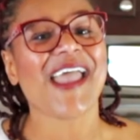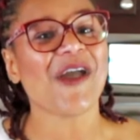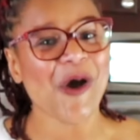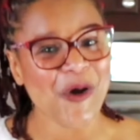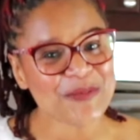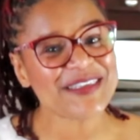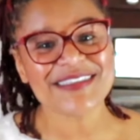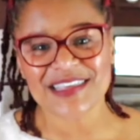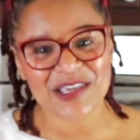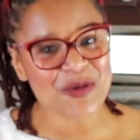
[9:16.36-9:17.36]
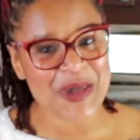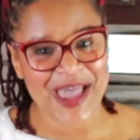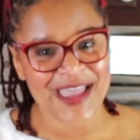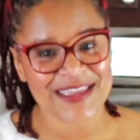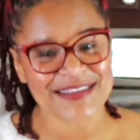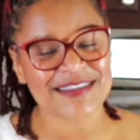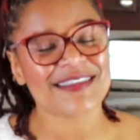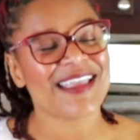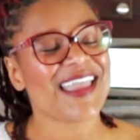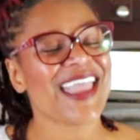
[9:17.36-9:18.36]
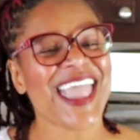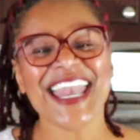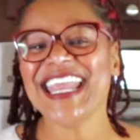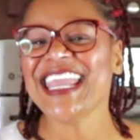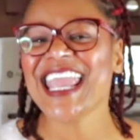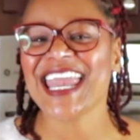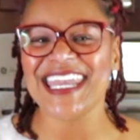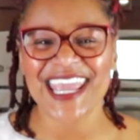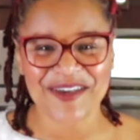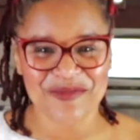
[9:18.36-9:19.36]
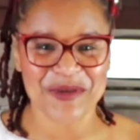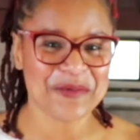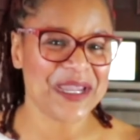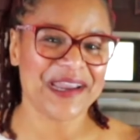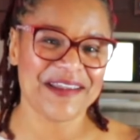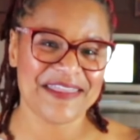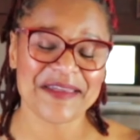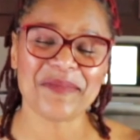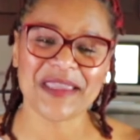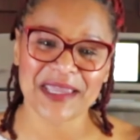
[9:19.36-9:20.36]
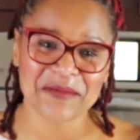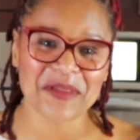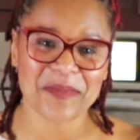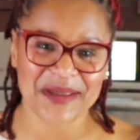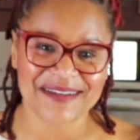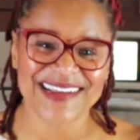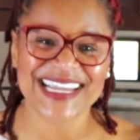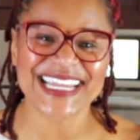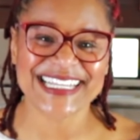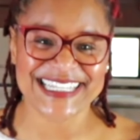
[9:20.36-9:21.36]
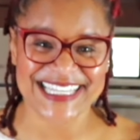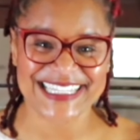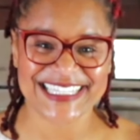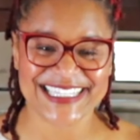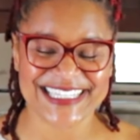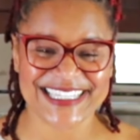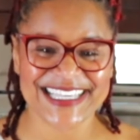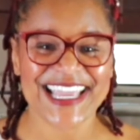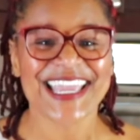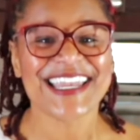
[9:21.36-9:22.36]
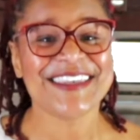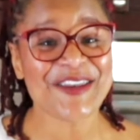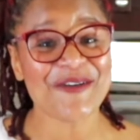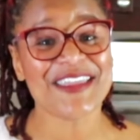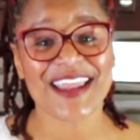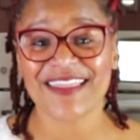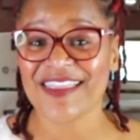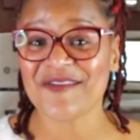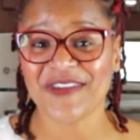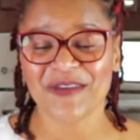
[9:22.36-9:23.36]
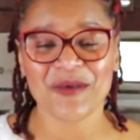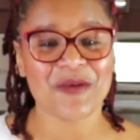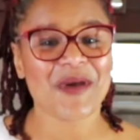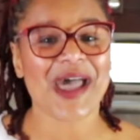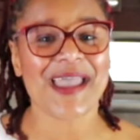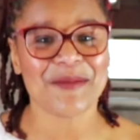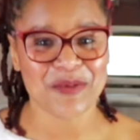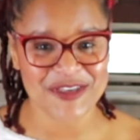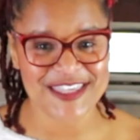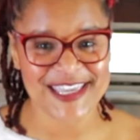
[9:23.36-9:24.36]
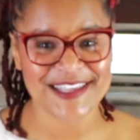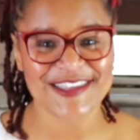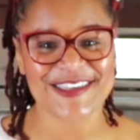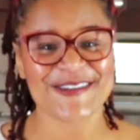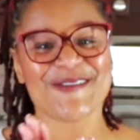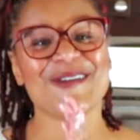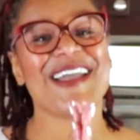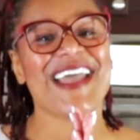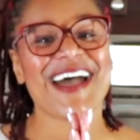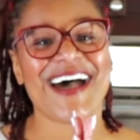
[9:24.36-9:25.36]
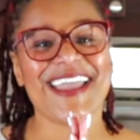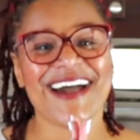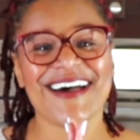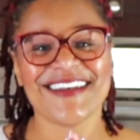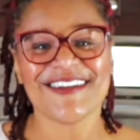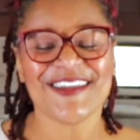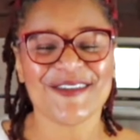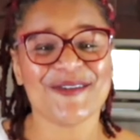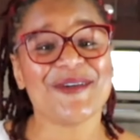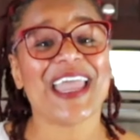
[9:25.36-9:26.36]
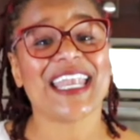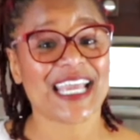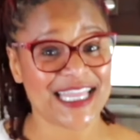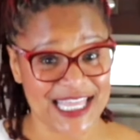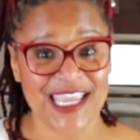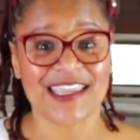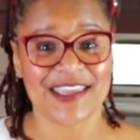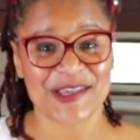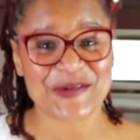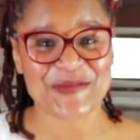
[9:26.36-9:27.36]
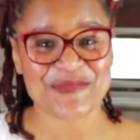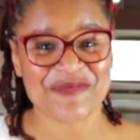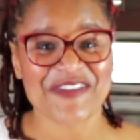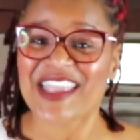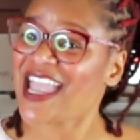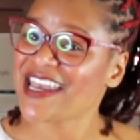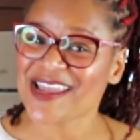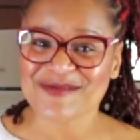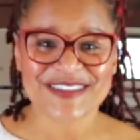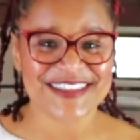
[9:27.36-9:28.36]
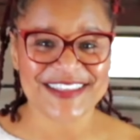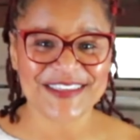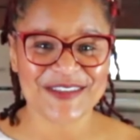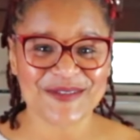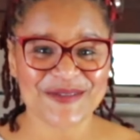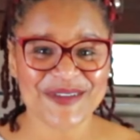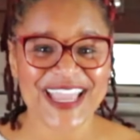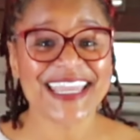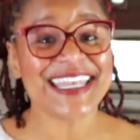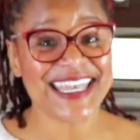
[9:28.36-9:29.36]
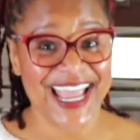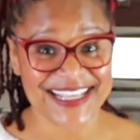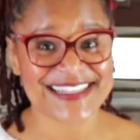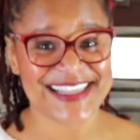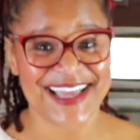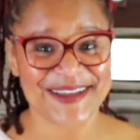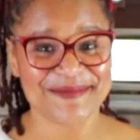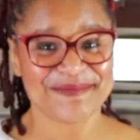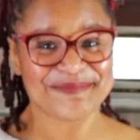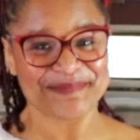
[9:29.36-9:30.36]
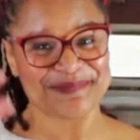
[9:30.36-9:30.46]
I hope to see you guys any and everywhere that Begin with Butter exists. Know that I love you, I appreciate you, I honor you, and I thank you. And I will see you next time.